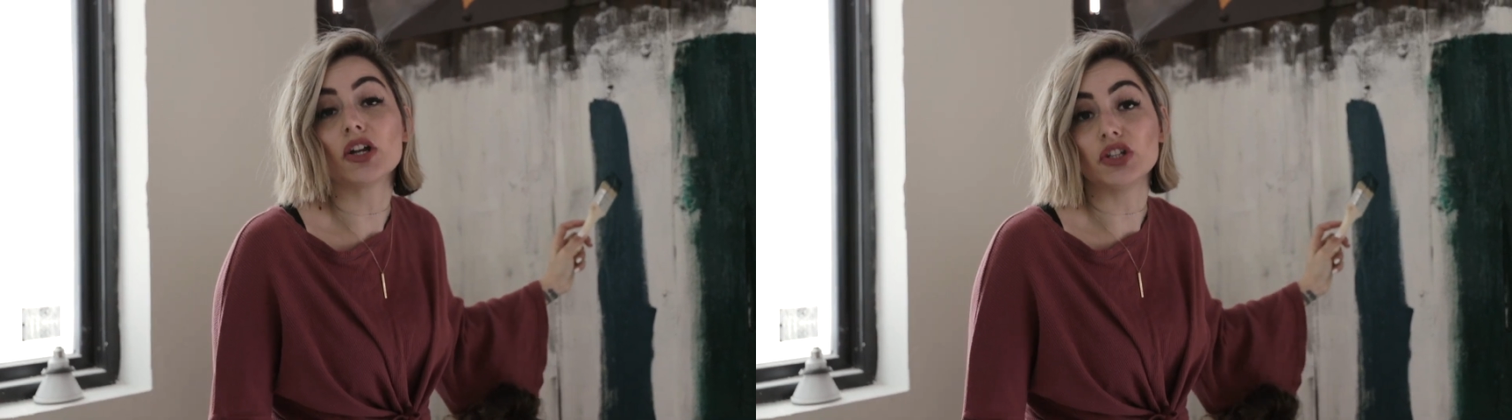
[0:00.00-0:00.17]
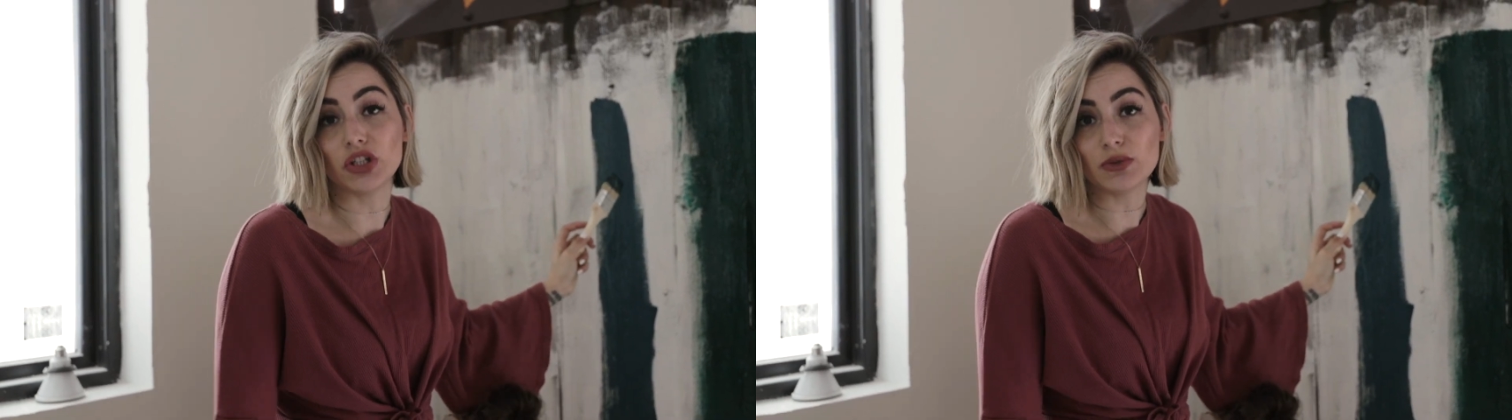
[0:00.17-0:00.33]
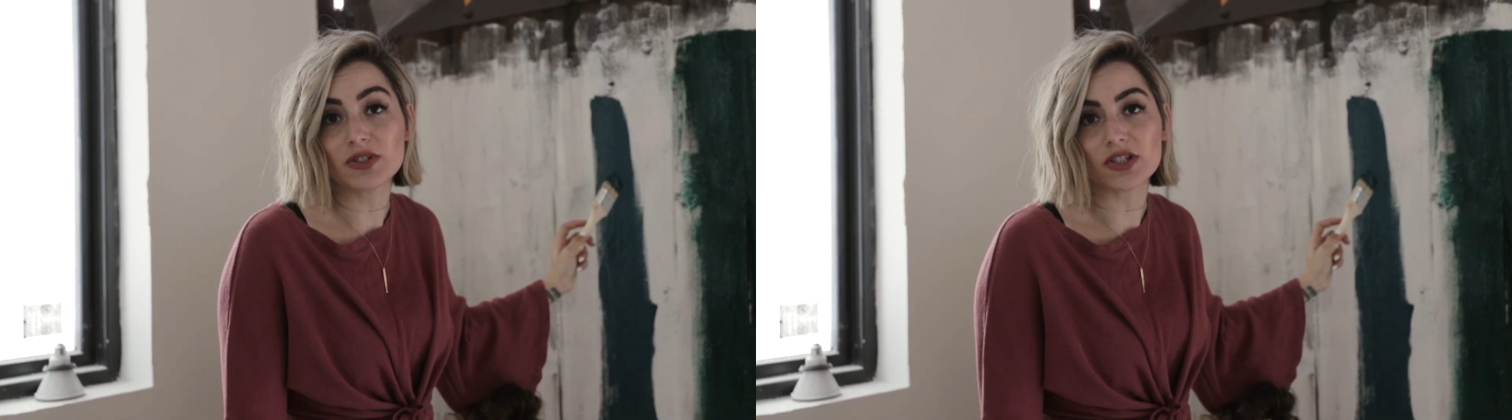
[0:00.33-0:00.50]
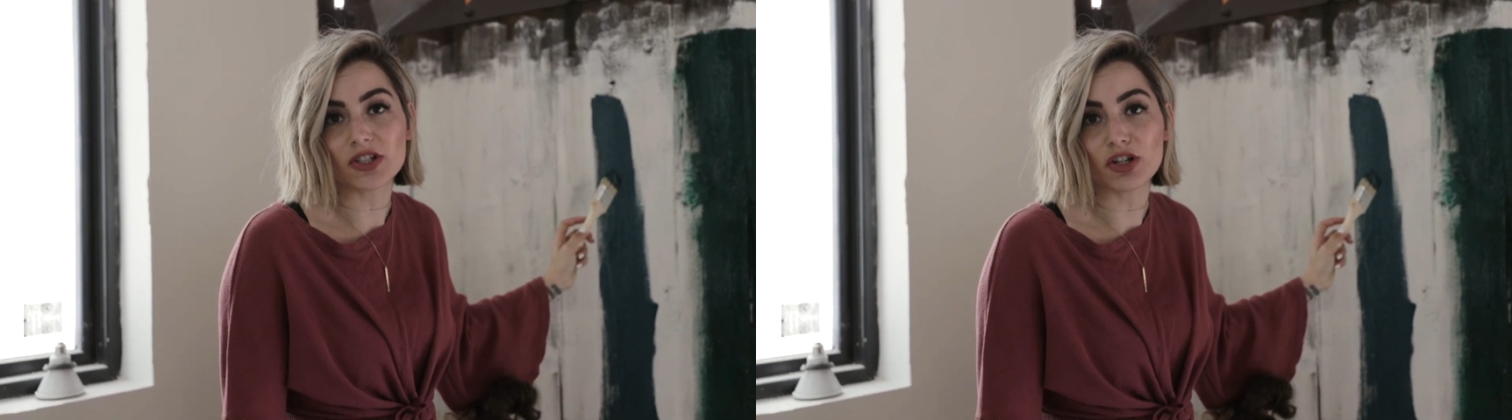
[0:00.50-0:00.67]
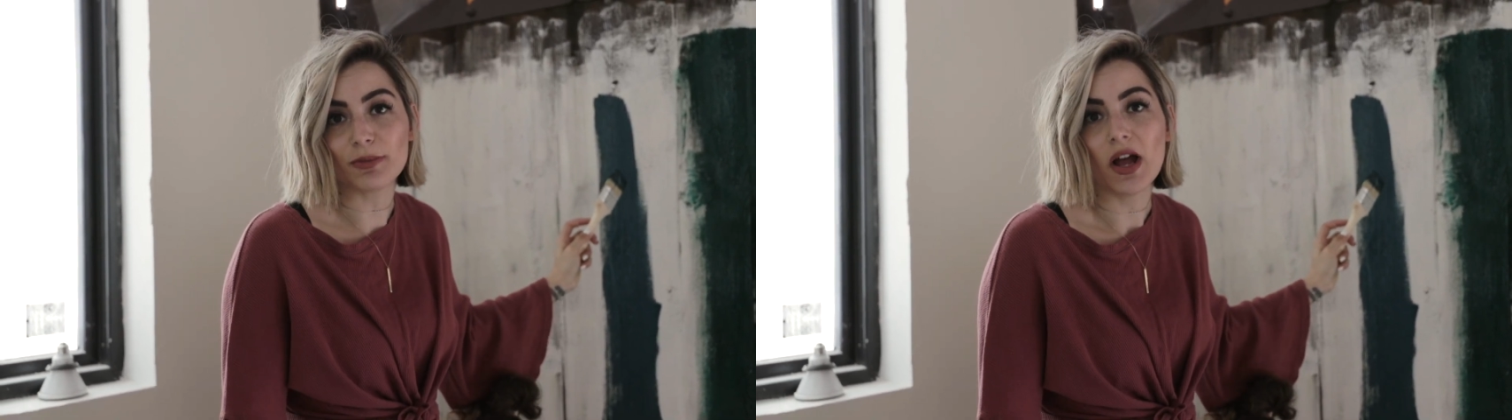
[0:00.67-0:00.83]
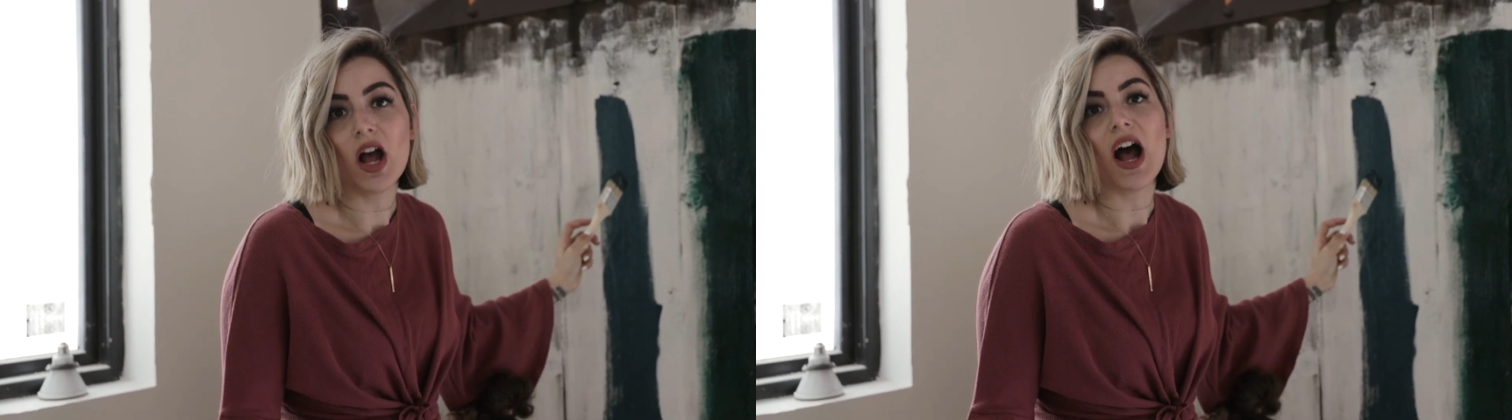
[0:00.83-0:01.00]
on
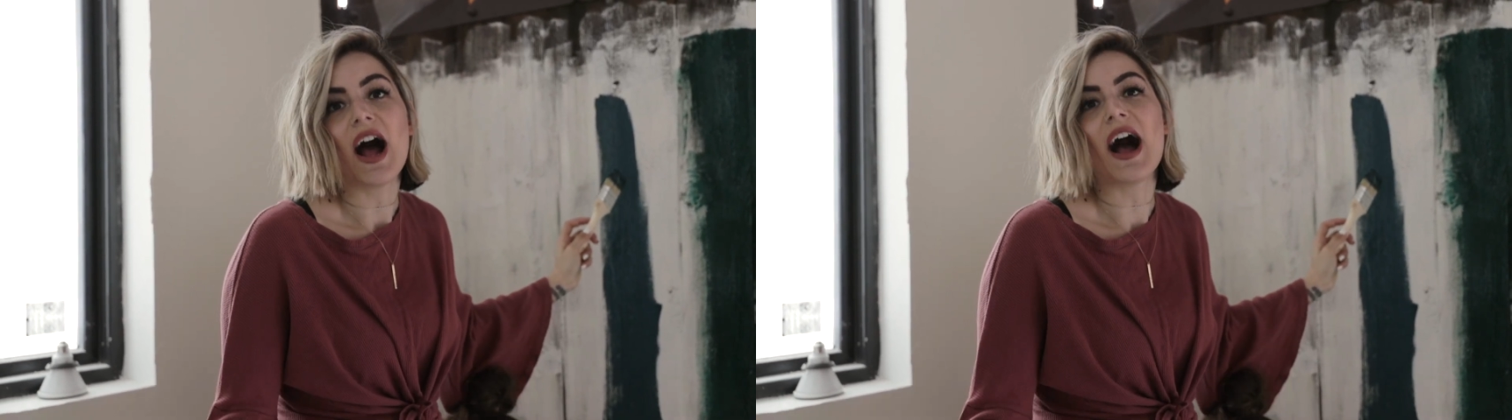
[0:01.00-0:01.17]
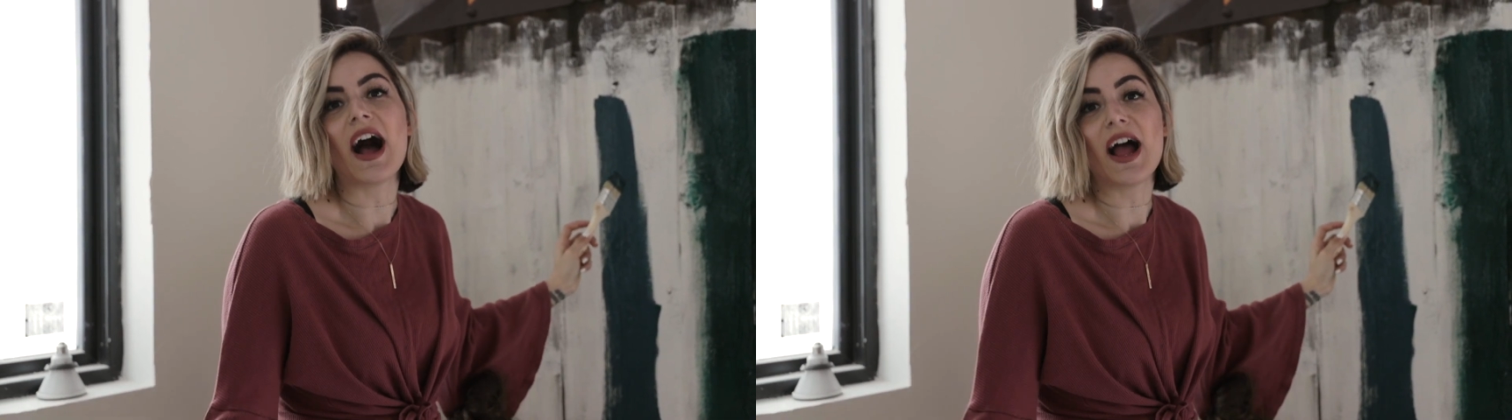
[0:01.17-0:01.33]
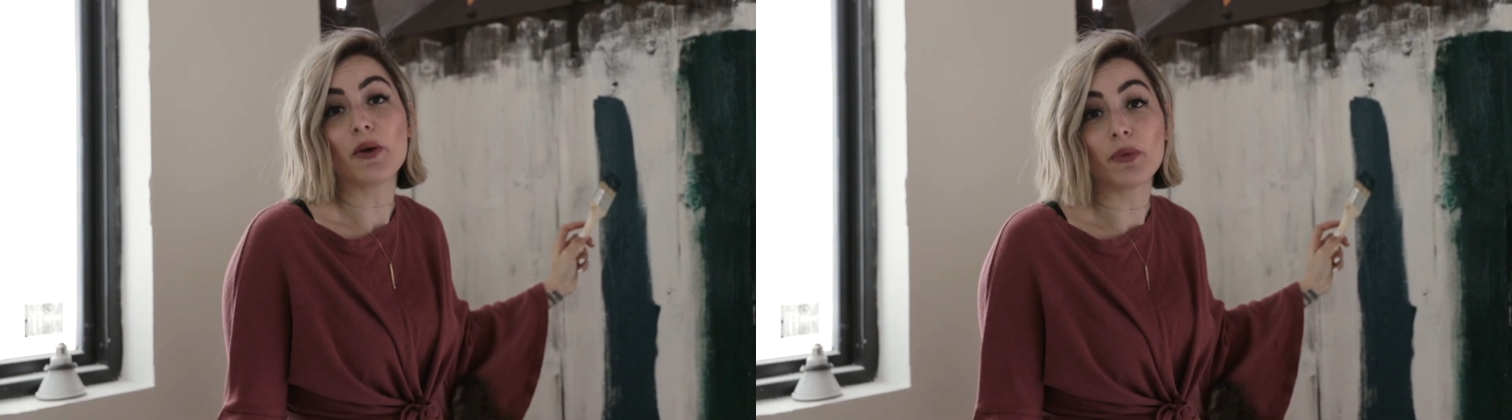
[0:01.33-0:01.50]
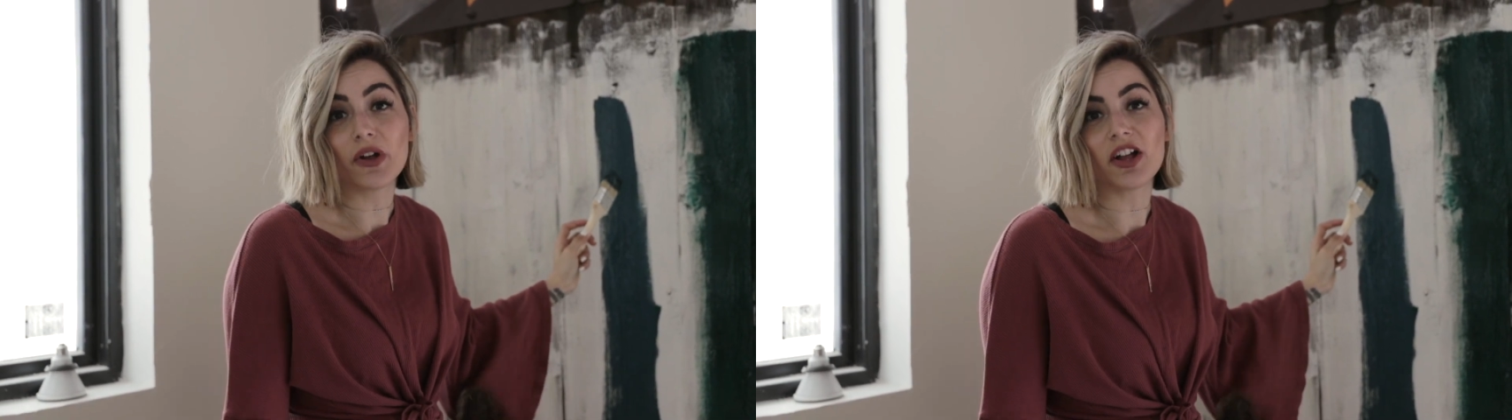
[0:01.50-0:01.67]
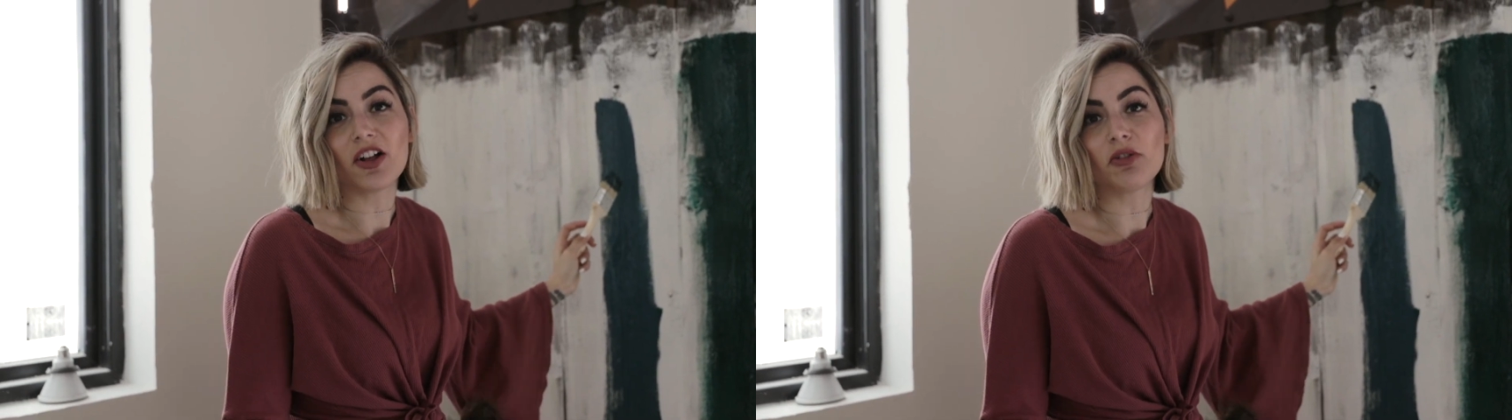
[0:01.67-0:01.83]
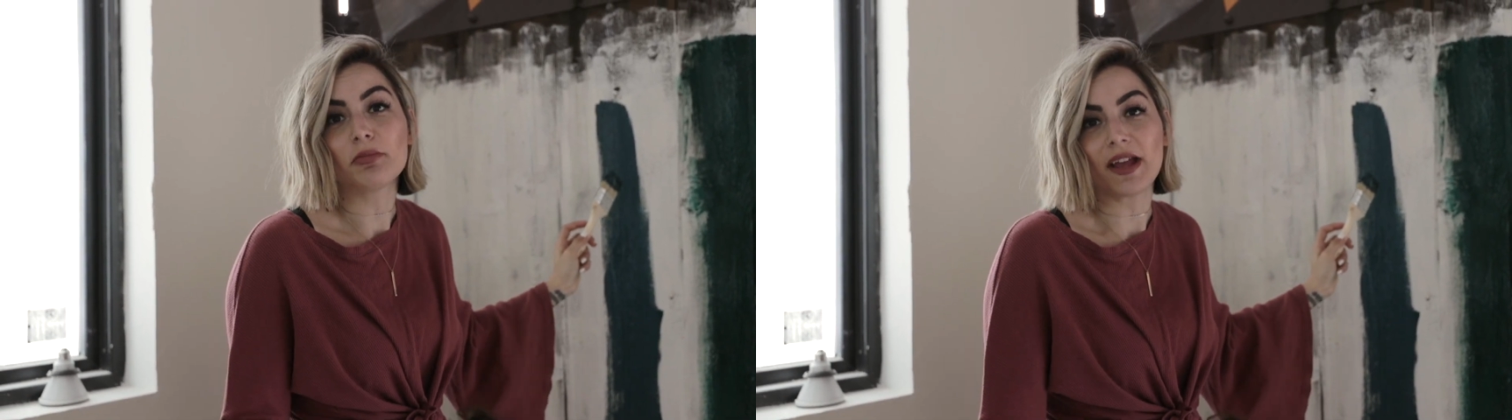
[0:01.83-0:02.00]
YouTube, I
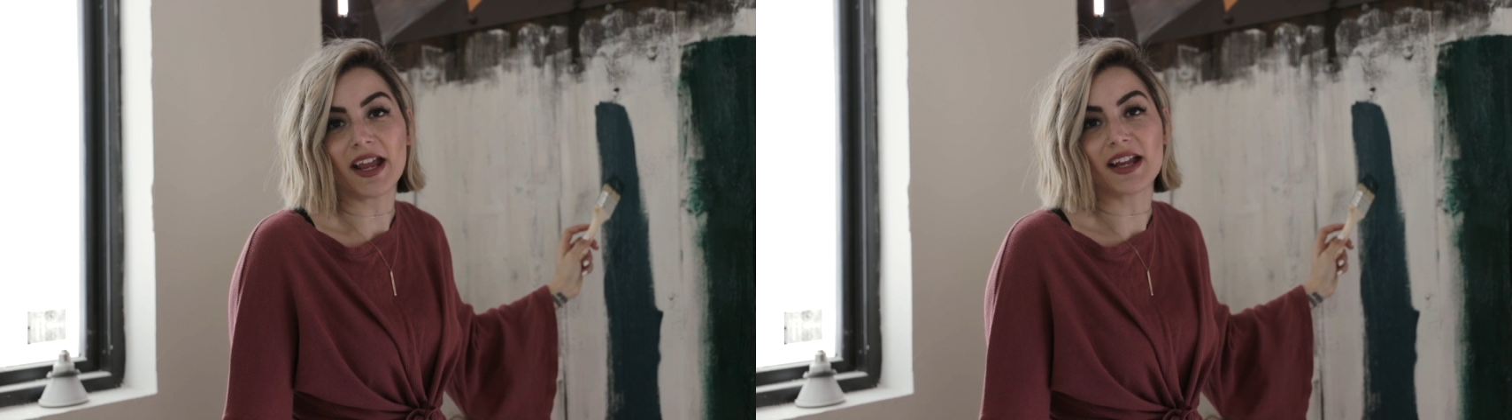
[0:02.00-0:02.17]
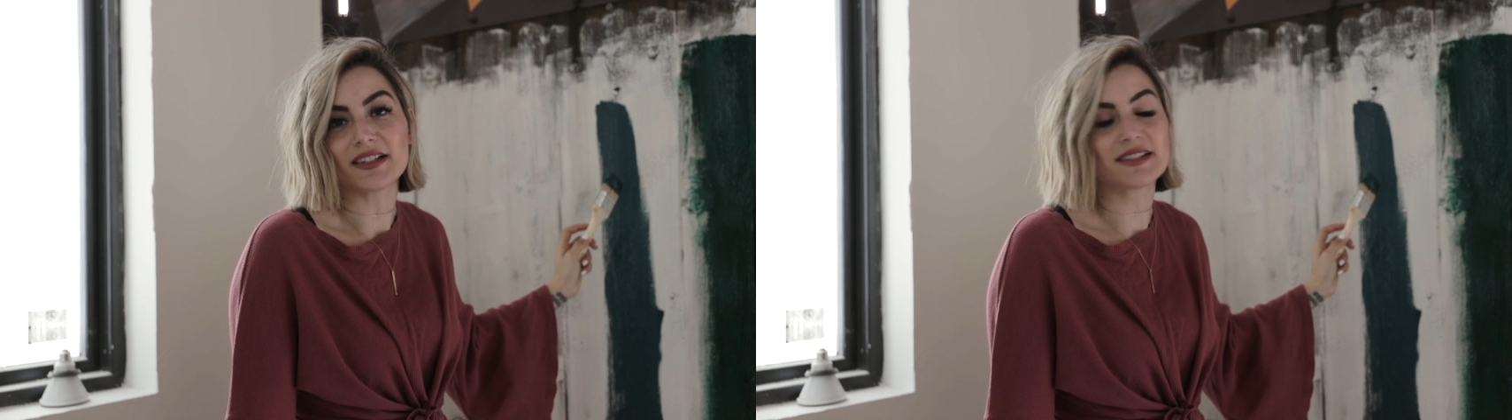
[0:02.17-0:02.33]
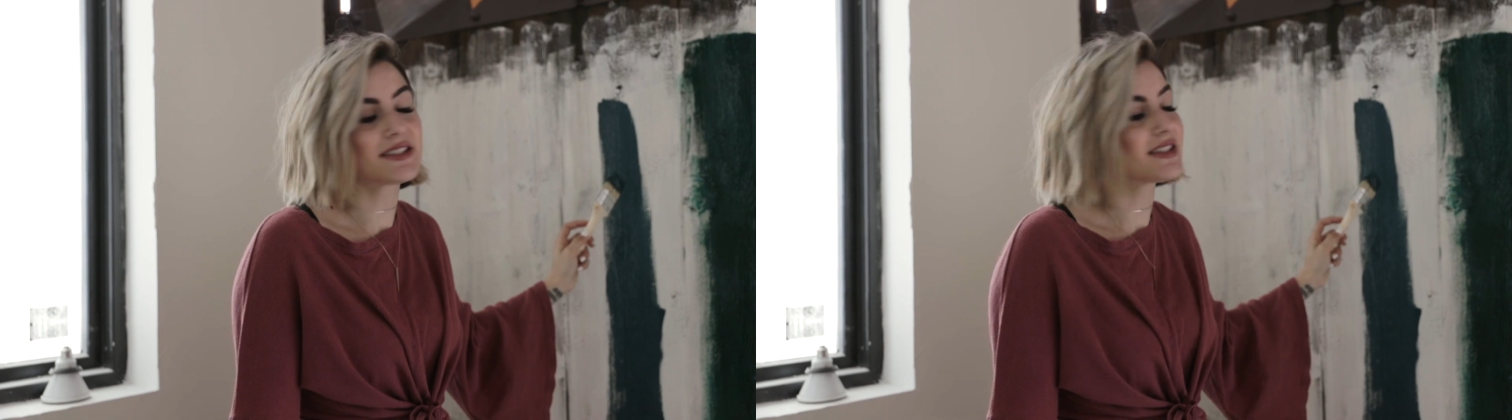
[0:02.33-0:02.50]
will paint